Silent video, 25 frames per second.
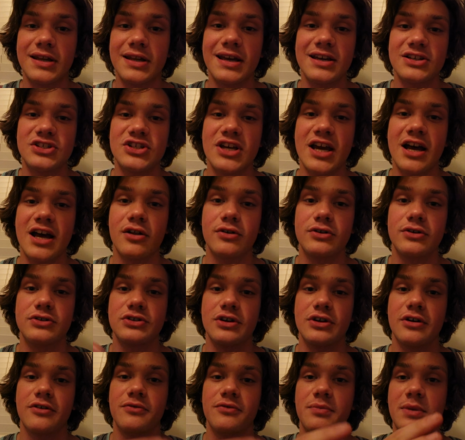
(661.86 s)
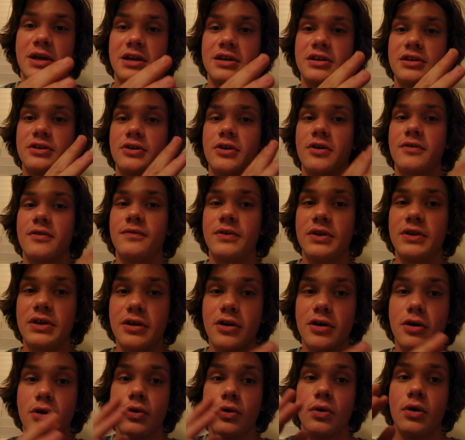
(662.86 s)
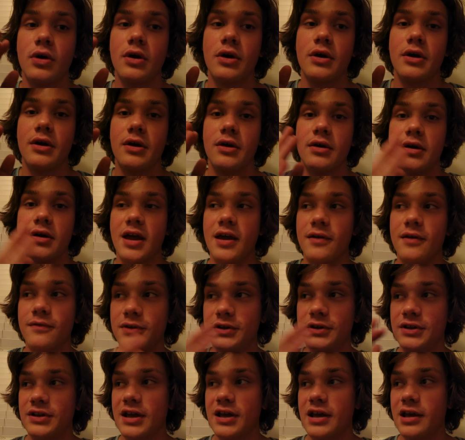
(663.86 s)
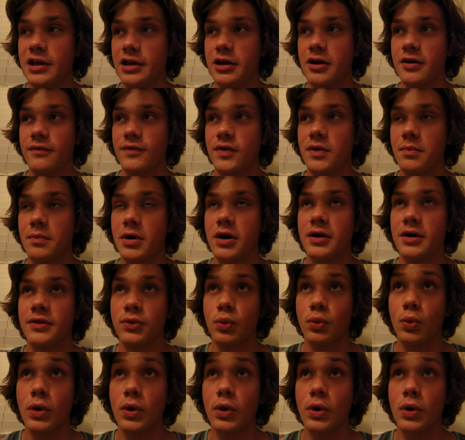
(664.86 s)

day challenge of making a video every day of the month.